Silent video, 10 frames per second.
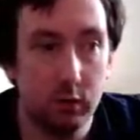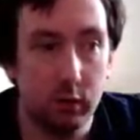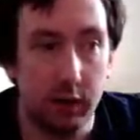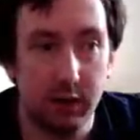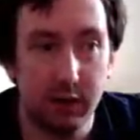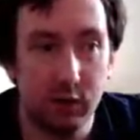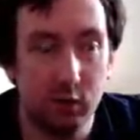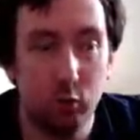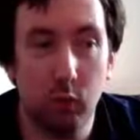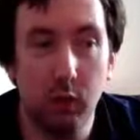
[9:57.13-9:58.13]
Again,
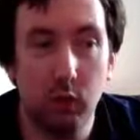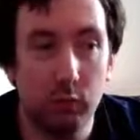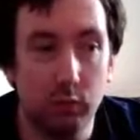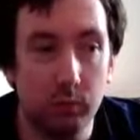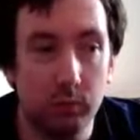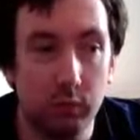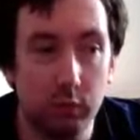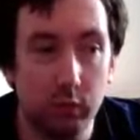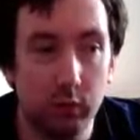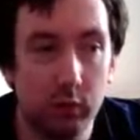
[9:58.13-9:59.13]
just whittle the numbers
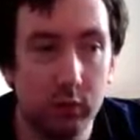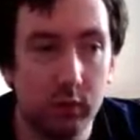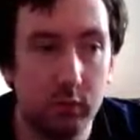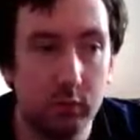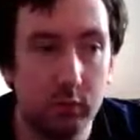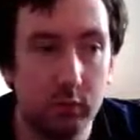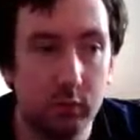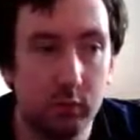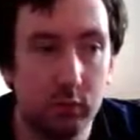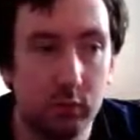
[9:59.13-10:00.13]
down,
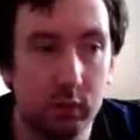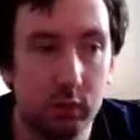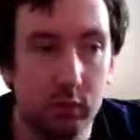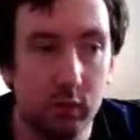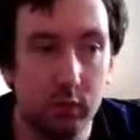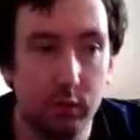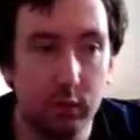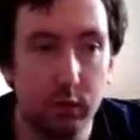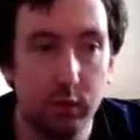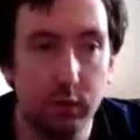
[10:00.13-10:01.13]
Try and not get stuck
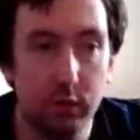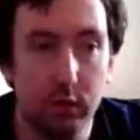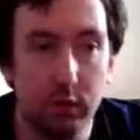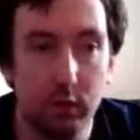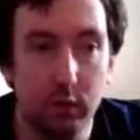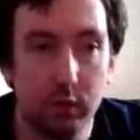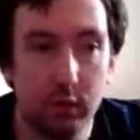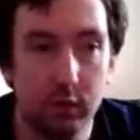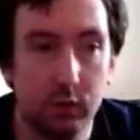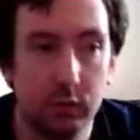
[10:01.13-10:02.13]
in that corridor though.